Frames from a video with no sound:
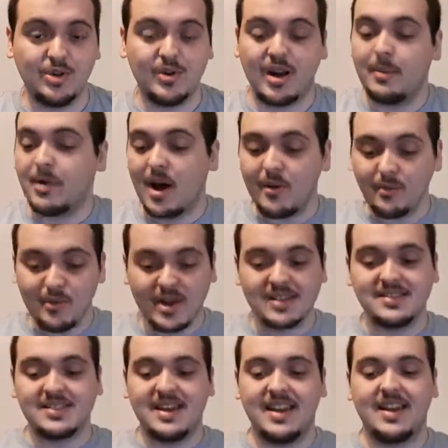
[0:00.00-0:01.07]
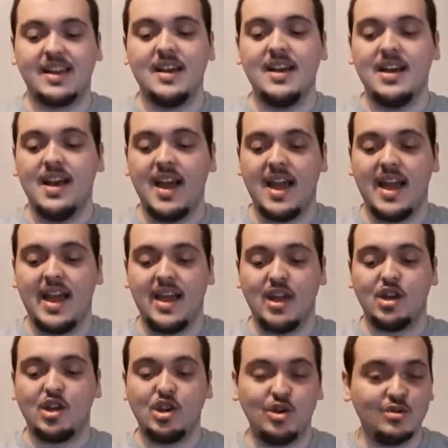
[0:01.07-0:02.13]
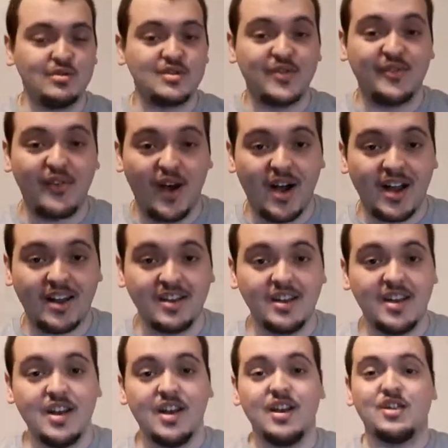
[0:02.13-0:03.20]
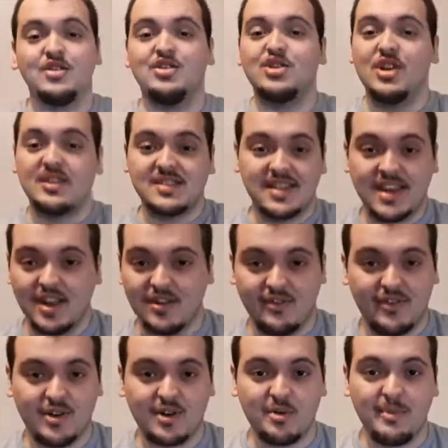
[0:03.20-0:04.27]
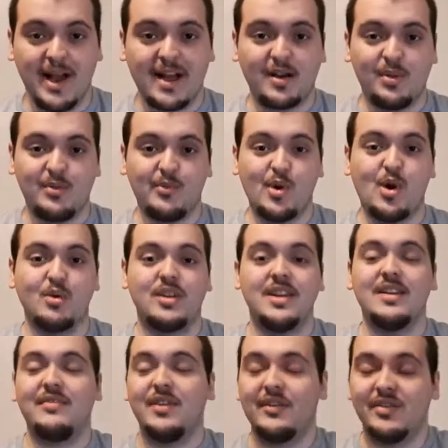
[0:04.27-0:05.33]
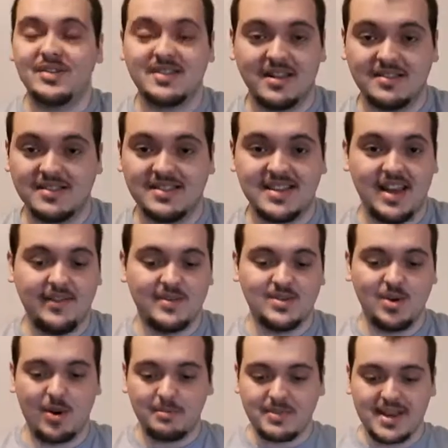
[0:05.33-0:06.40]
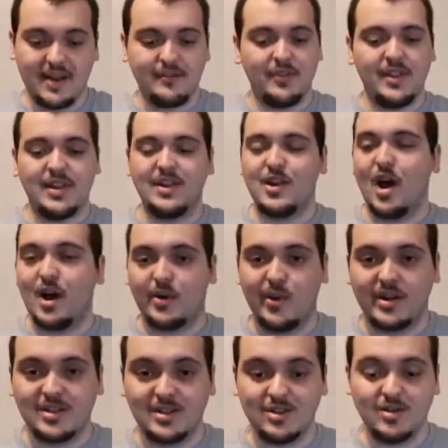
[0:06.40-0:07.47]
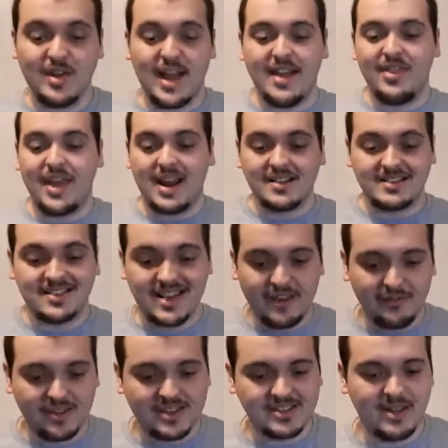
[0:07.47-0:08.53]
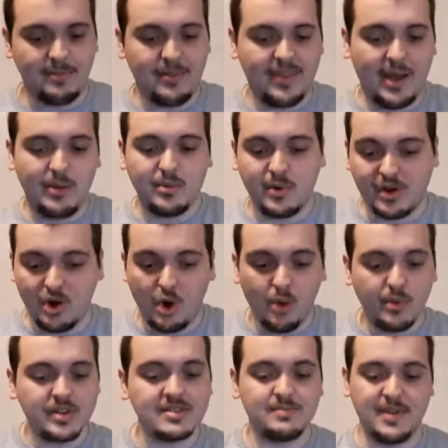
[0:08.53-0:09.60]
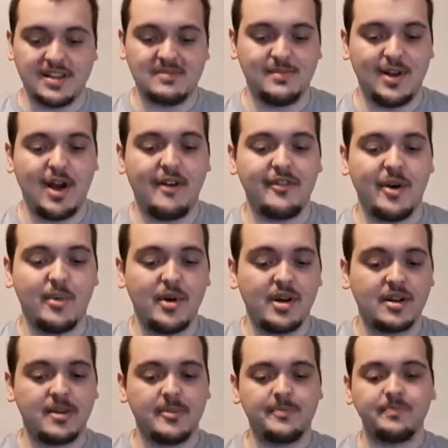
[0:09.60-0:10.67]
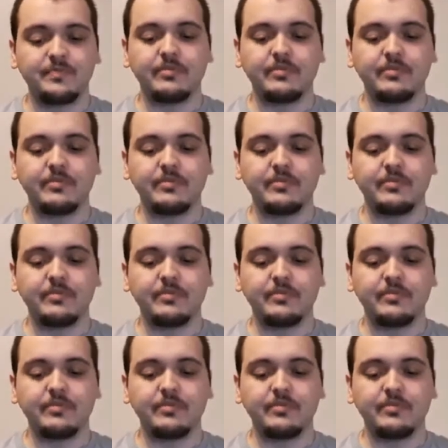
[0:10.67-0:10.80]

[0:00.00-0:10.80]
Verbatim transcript: And I'm not risking a huge fine just to get your vehicle back on the road, even if it's unsafe. So I'm definitely not going to do that. And that is definitely something that would always piss me off at work.